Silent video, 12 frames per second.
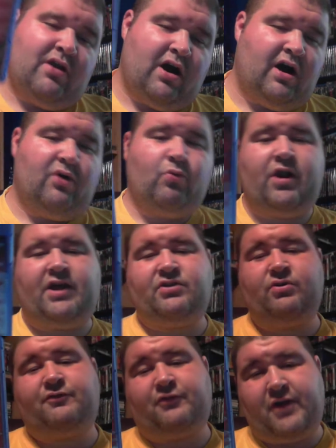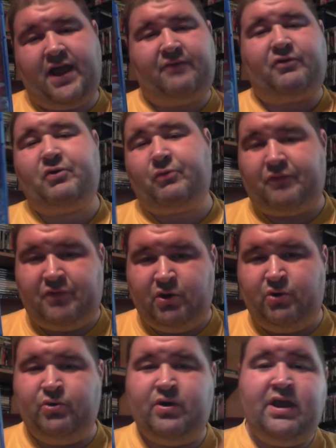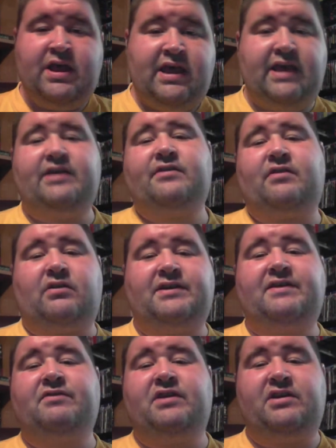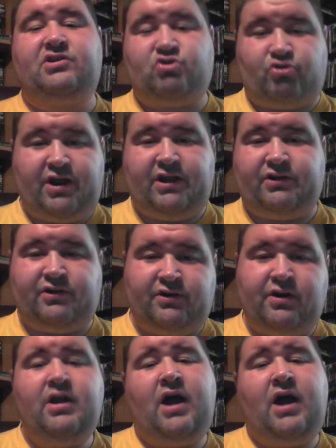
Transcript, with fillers: Uh, what I do for every review is I'll leave the trailer,